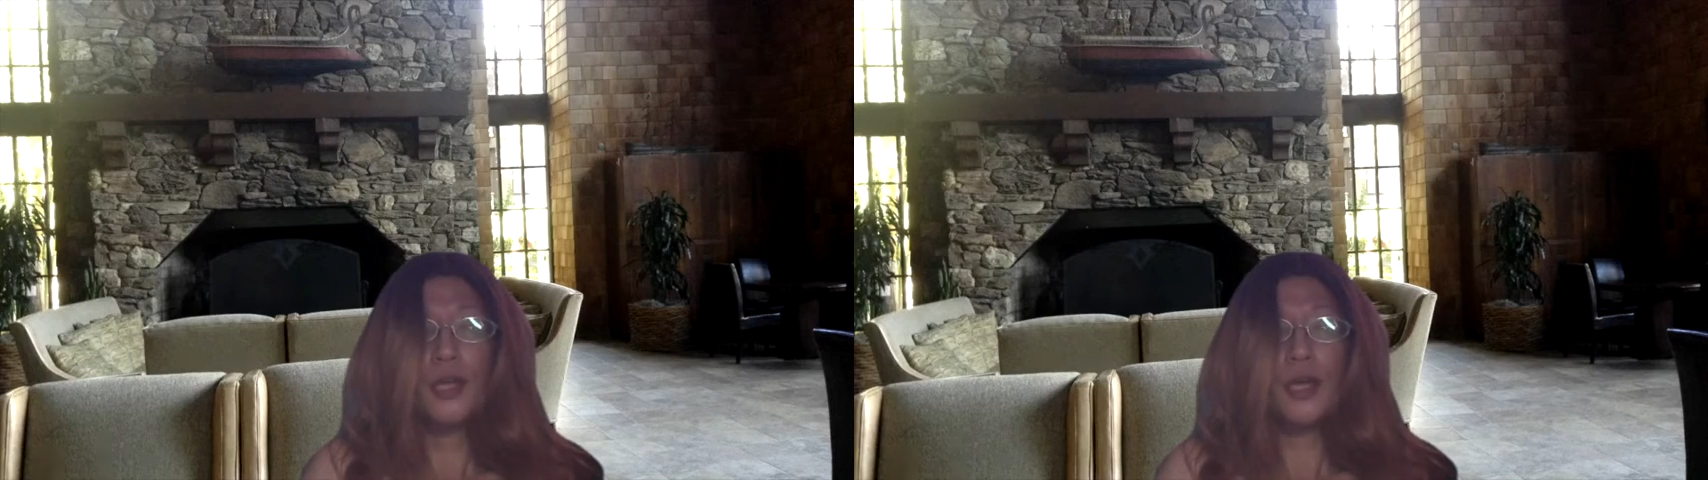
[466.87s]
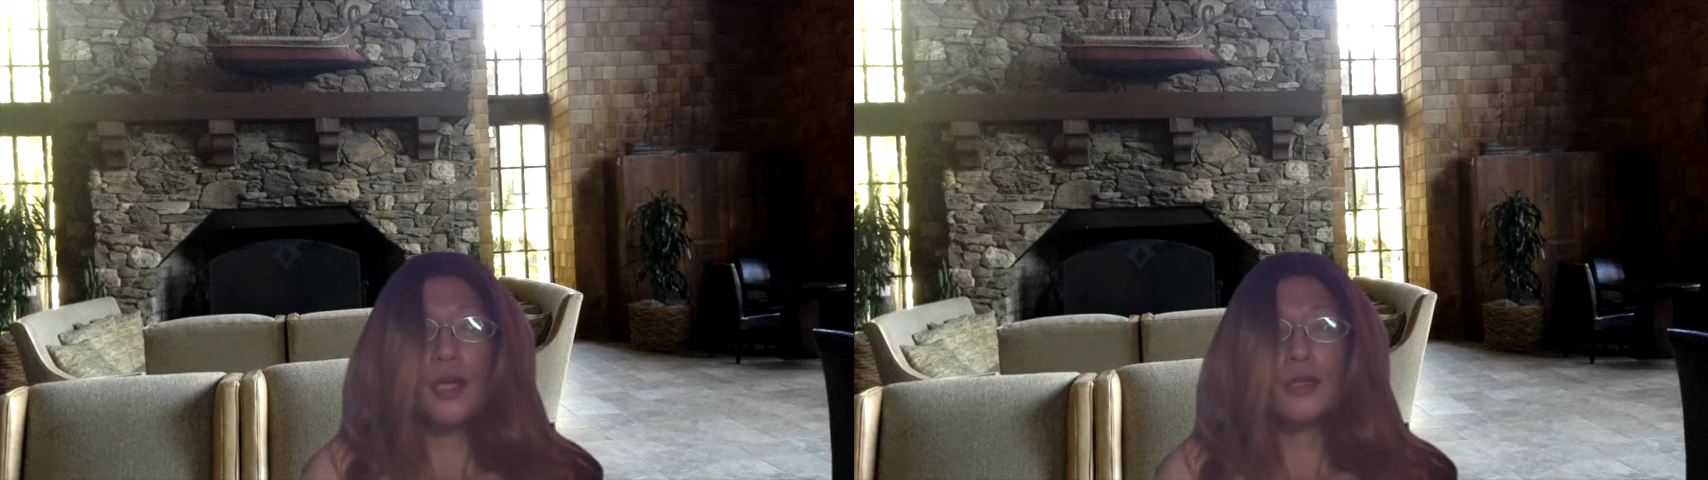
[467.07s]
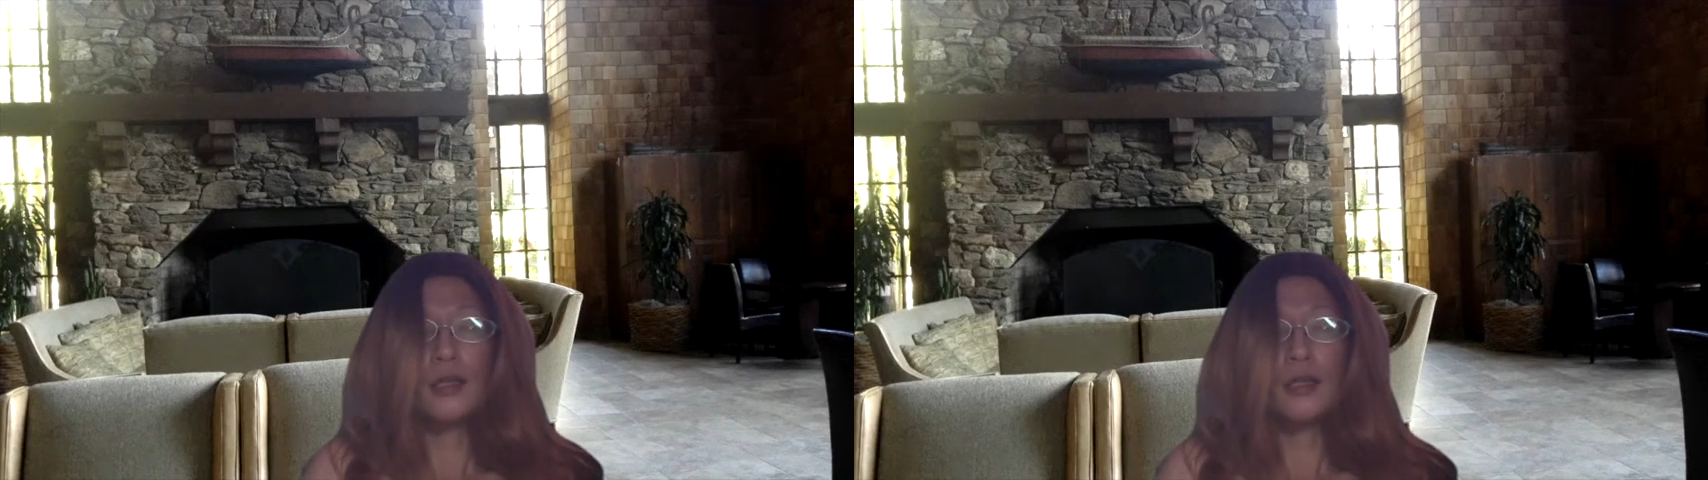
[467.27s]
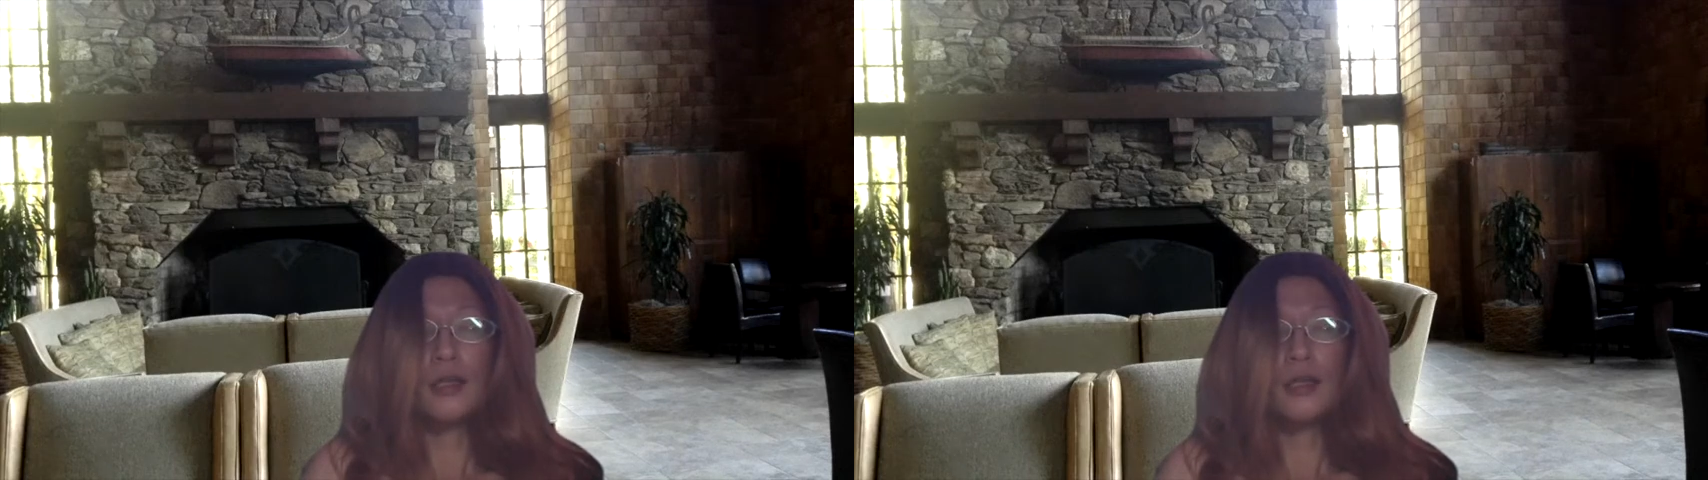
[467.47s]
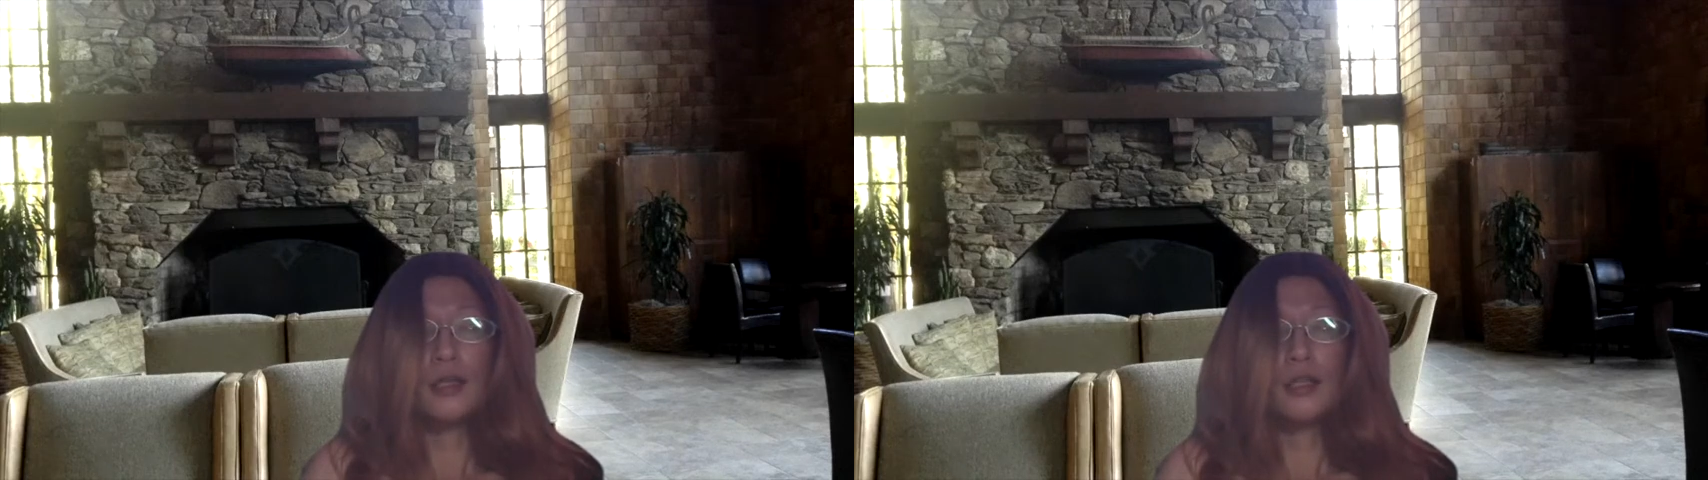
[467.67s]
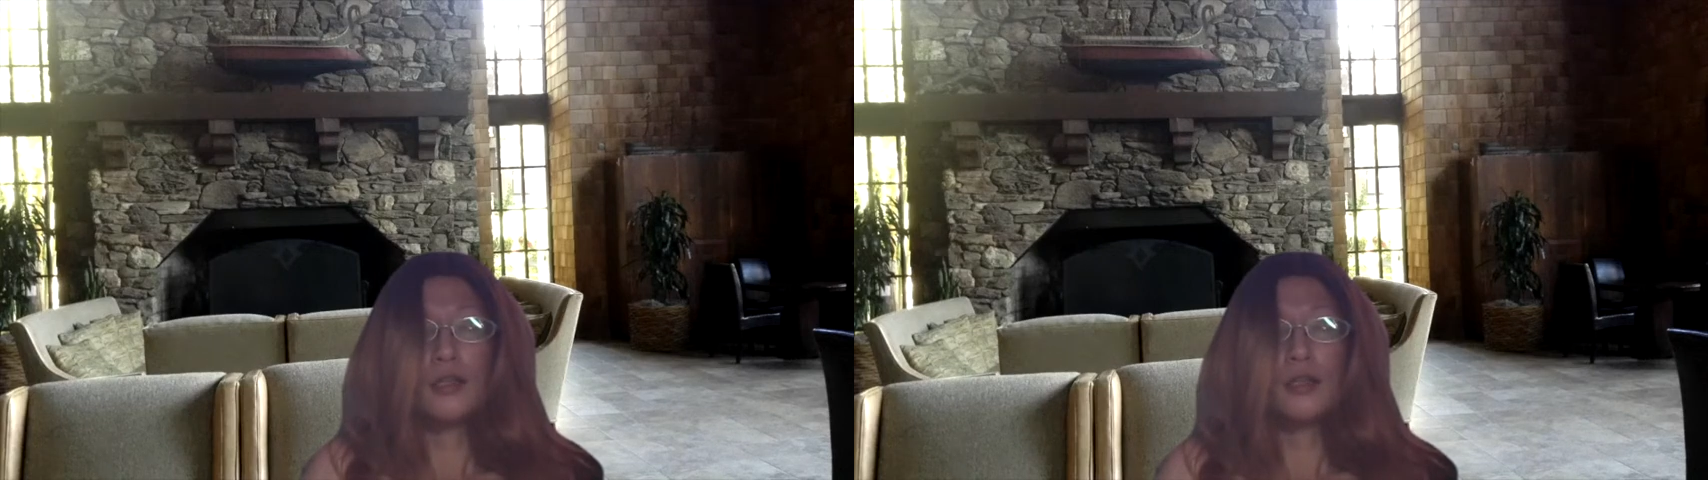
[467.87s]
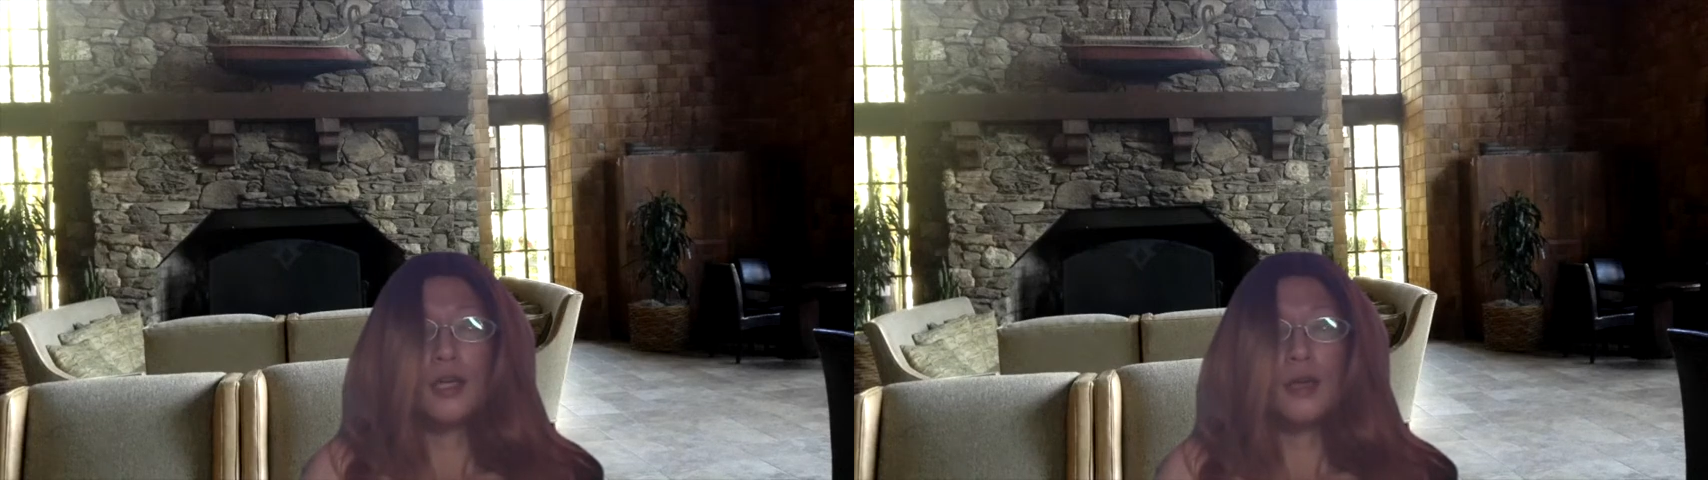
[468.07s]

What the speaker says: and you don't